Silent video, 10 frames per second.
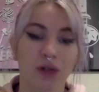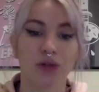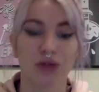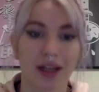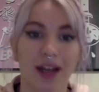
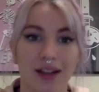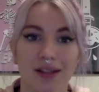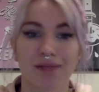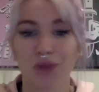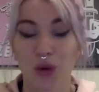COVID kind of
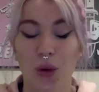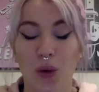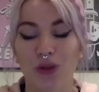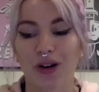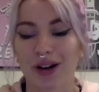took
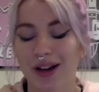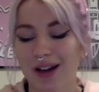over?